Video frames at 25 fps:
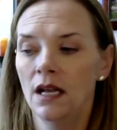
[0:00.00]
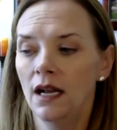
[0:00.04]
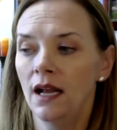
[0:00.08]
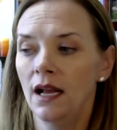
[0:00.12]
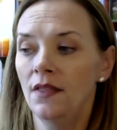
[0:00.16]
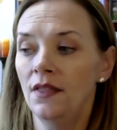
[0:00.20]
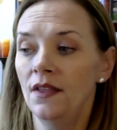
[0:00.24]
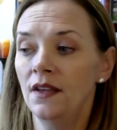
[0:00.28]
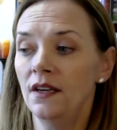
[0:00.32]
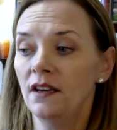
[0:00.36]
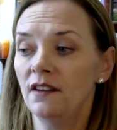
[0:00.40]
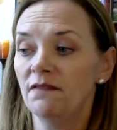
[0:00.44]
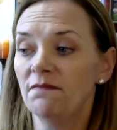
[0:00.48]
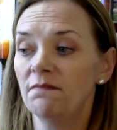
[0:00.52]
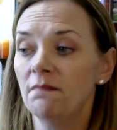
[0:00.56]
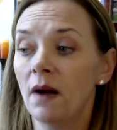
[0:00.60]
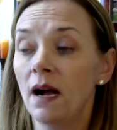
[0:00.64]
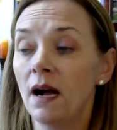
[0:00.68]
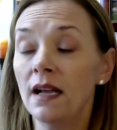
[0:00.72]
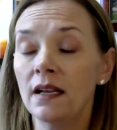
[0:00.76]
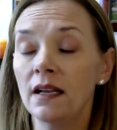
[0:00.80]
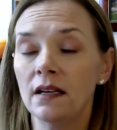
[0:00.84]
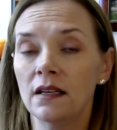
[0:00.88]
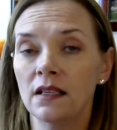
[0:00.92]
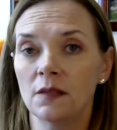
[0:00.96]
And then if
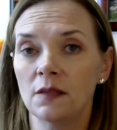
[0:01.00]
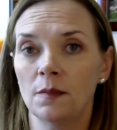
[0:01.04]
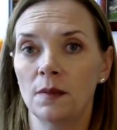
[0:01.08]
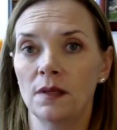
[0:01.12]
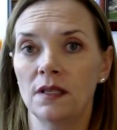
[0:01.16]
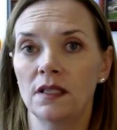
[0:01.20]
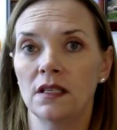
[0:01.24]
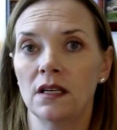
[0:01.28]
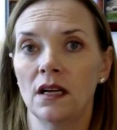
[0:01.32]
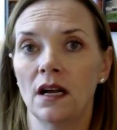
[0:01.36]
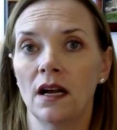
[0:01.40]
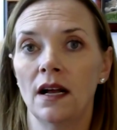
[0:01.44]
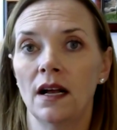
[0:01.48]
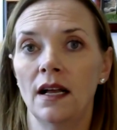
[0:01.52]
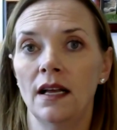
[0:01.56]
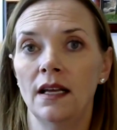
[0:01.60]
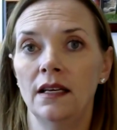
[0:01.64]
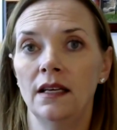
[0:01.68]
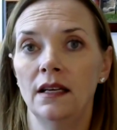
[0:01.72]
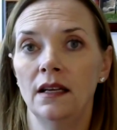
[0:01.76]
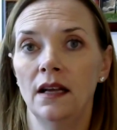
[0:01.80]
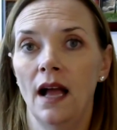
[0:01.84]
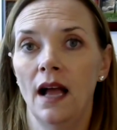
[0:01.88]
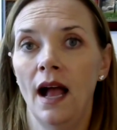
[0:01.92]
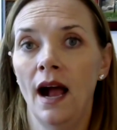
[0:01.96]
my husband
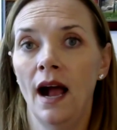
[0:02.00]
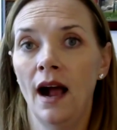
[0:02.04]
died